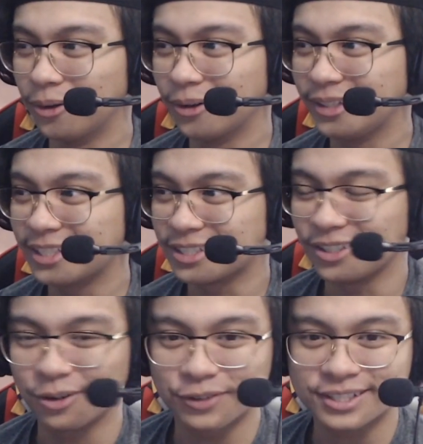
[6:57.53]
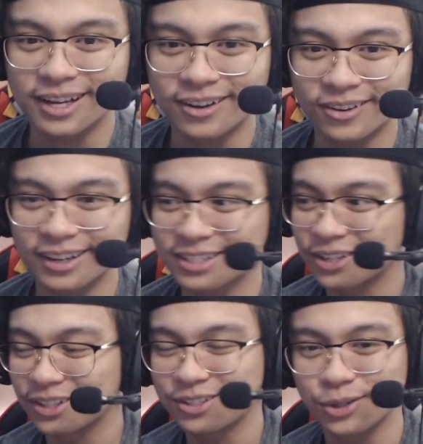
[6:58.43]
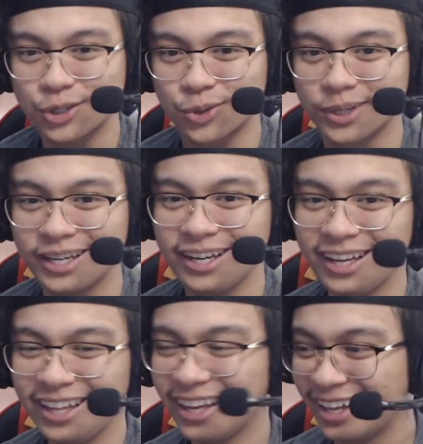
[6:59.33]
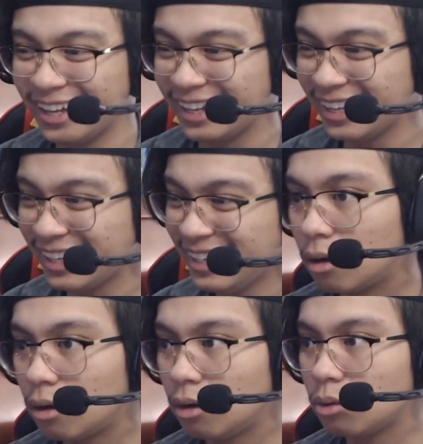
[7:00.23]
he doesn't know Vasago got turned into a tree. Oh,